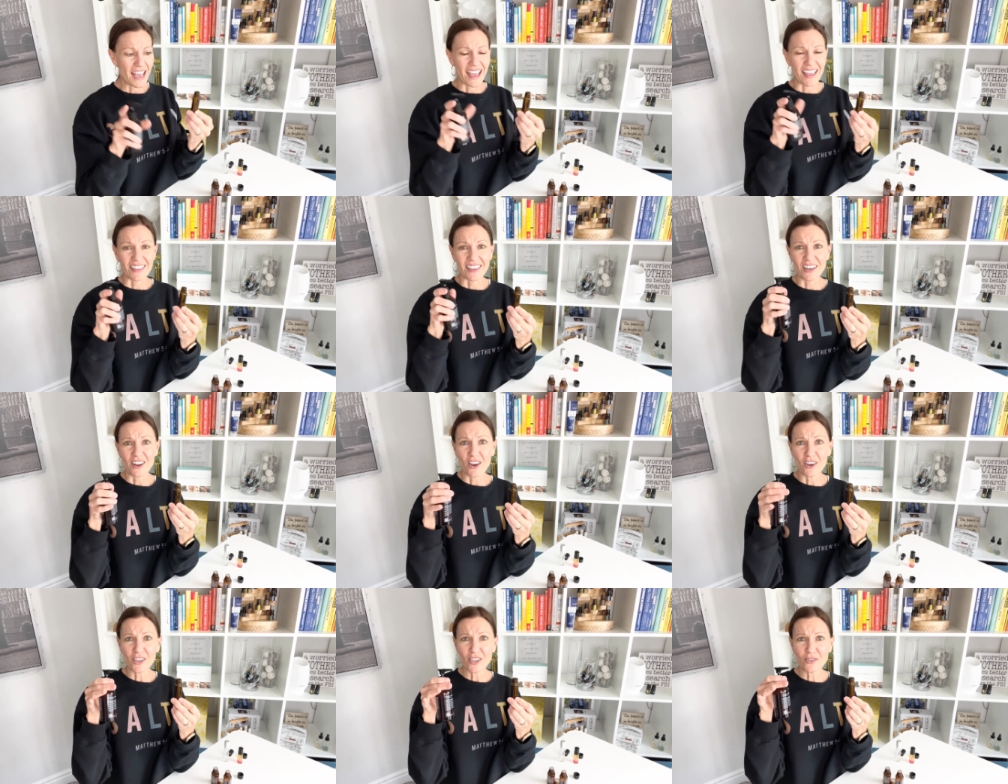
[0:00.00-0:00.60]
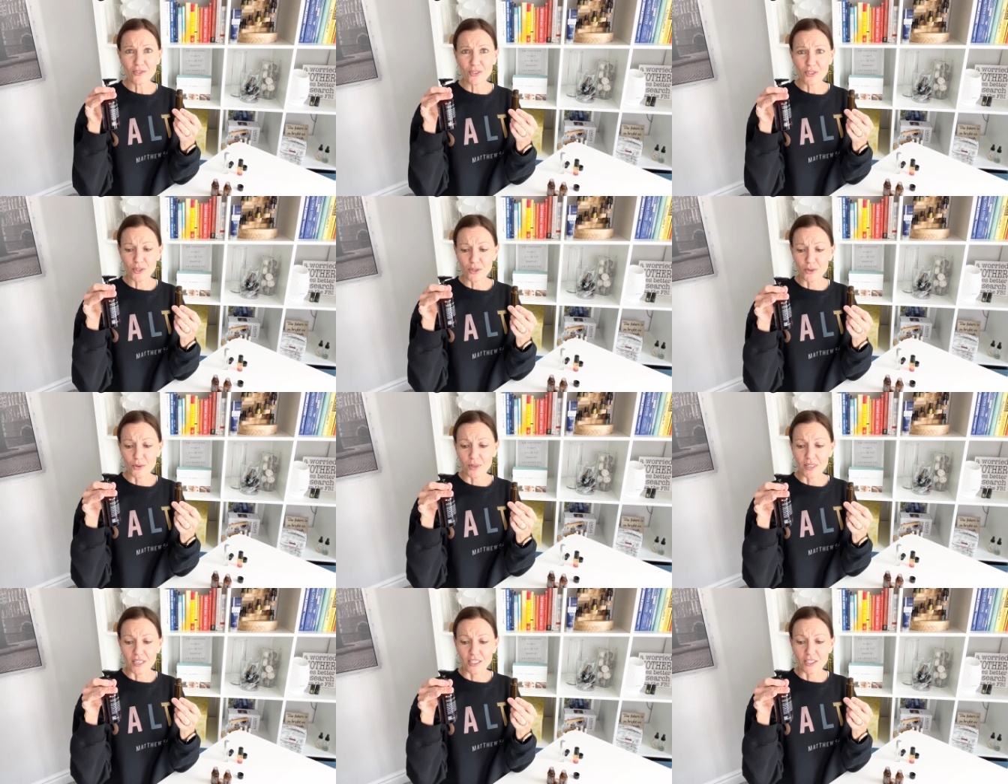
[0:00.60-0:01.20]
And then all you
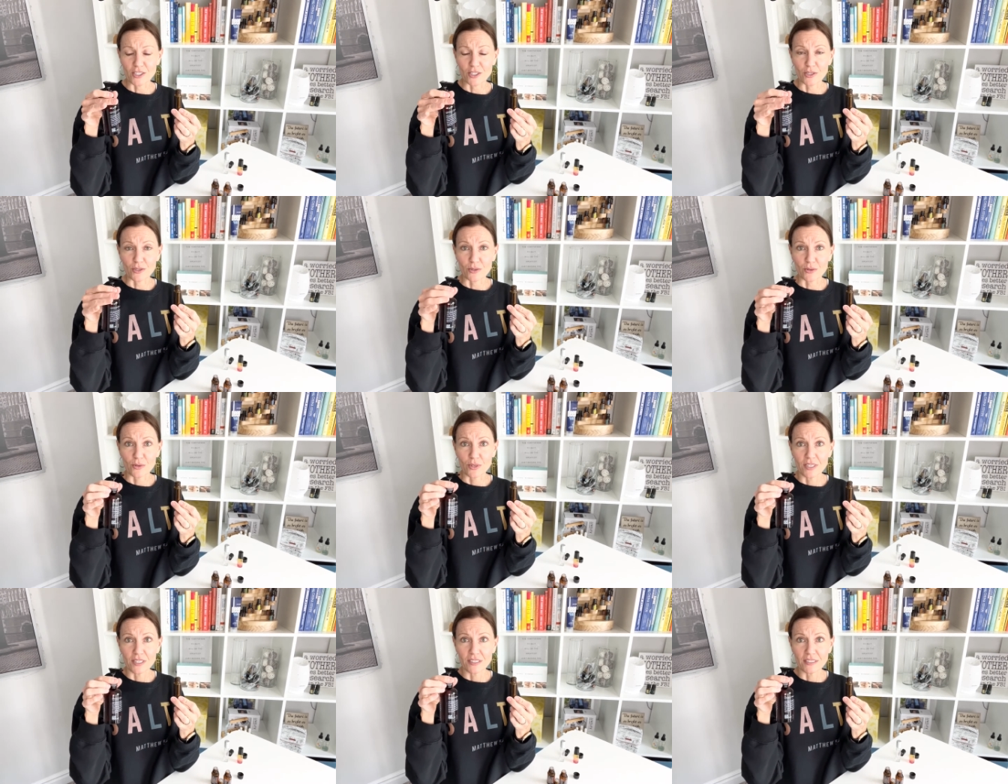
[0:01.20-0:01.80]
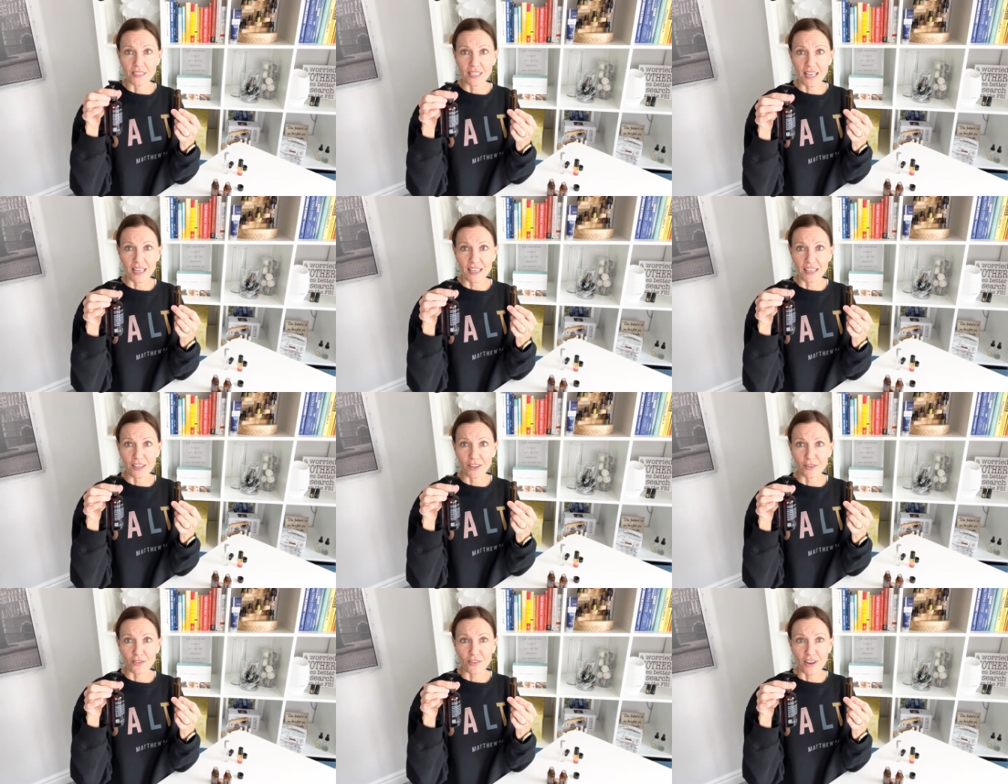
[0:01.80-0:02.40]
do is you
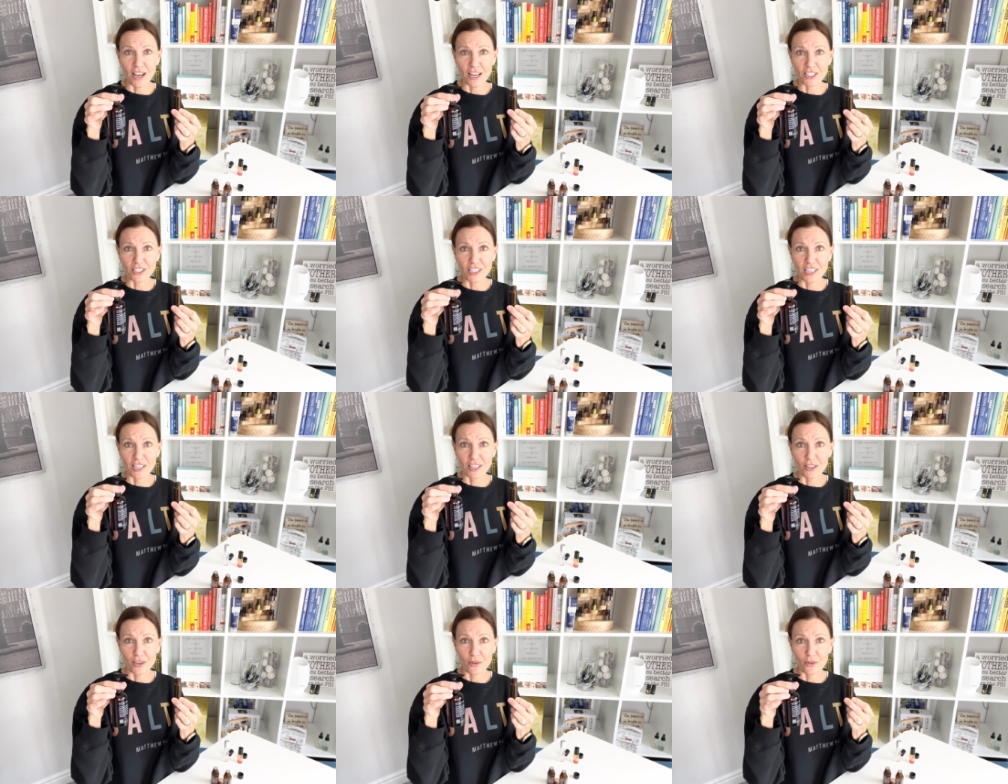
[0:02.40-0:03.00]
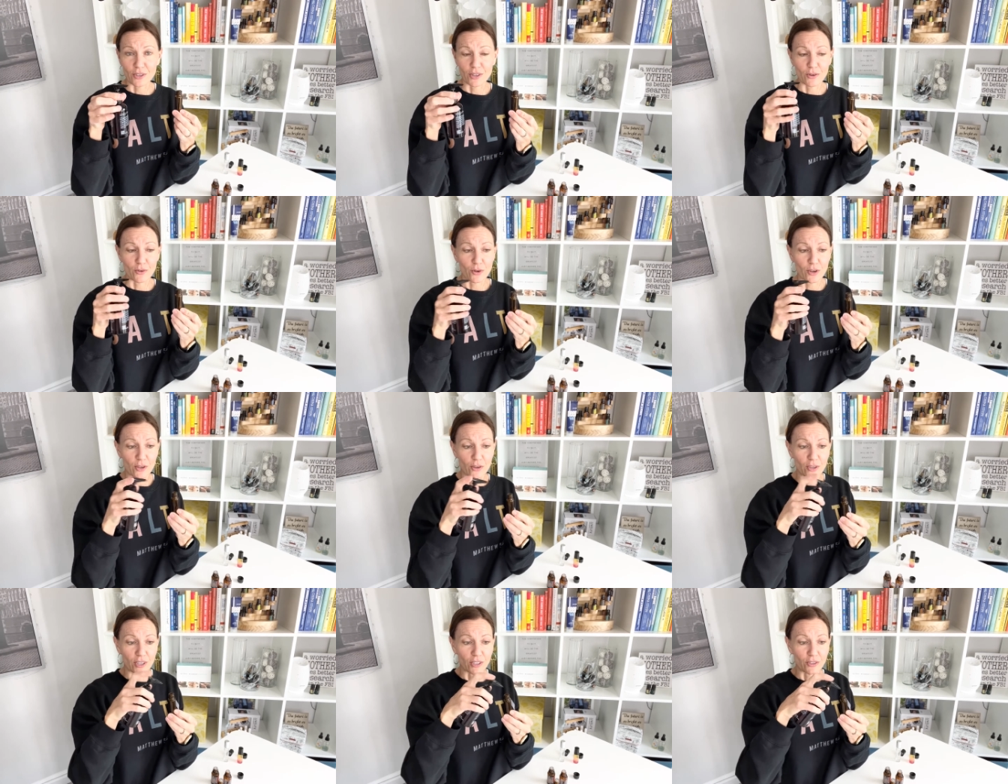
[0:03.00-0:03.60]
take your fractionated coconut
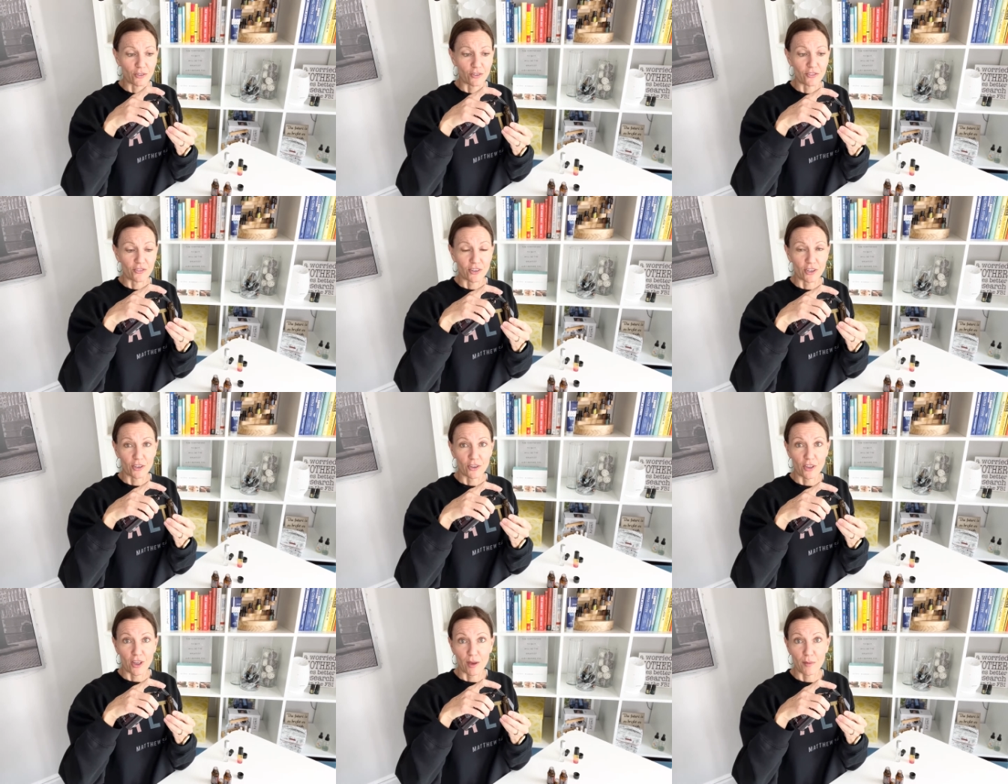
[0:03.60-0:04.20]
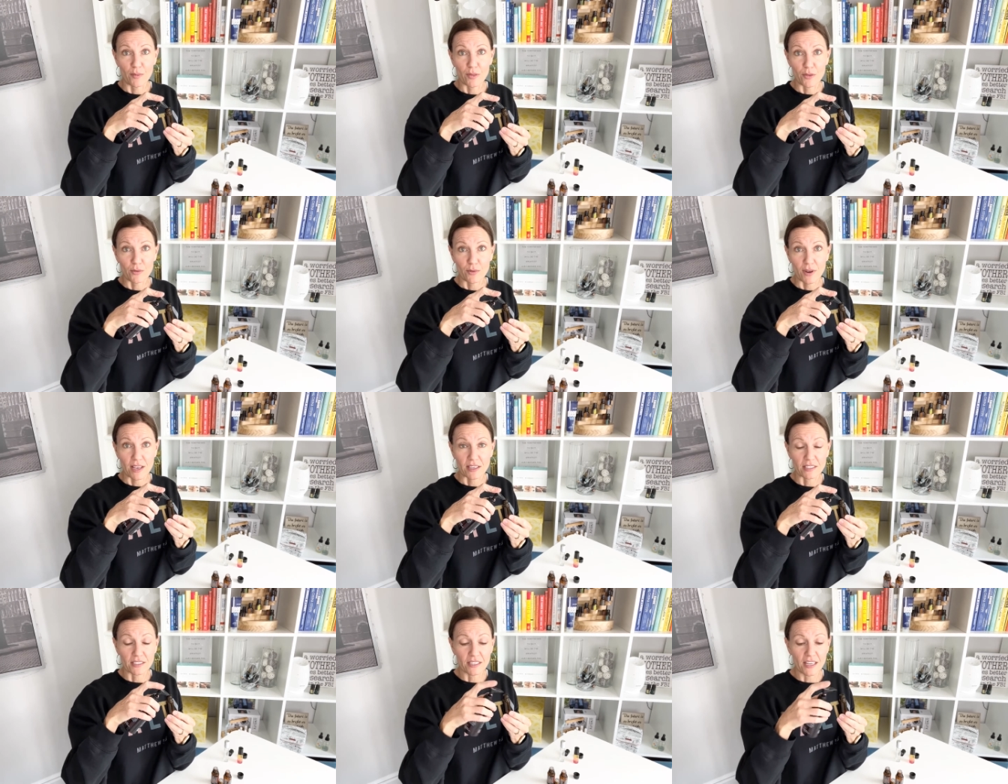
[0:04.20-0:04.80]
oil and you fill up the
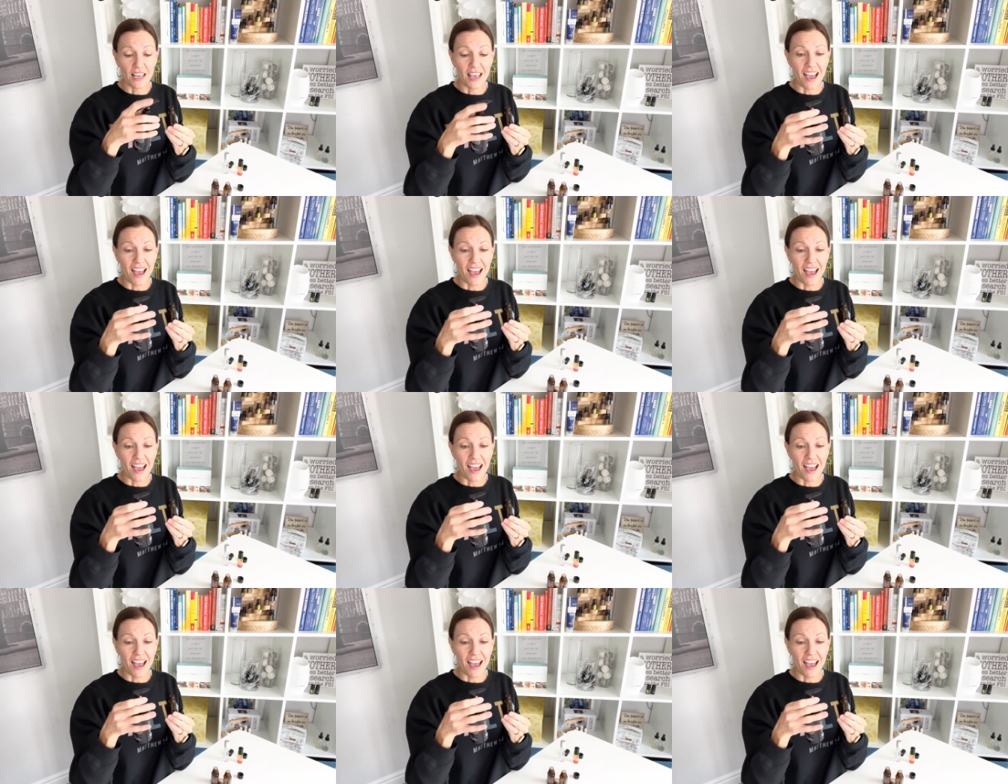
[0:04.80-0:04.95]
rest.